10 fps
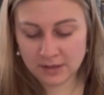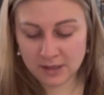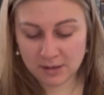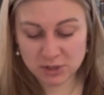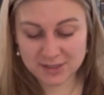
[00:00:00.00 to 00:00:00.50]

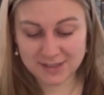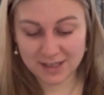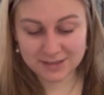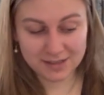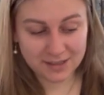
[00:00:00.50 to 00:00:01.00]
I'm just
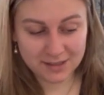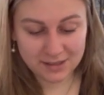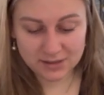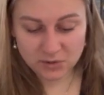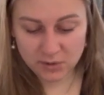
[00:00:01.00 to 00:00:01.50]
guessing it
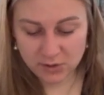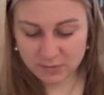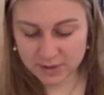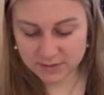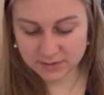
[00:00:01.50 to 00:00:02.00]
needs oil
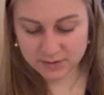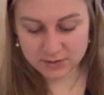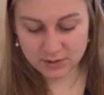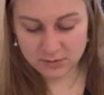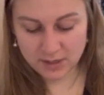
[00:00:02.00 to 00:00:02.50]
because it's
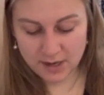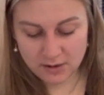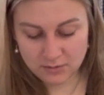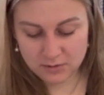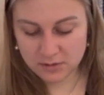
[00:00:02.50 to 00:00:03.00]
so loud.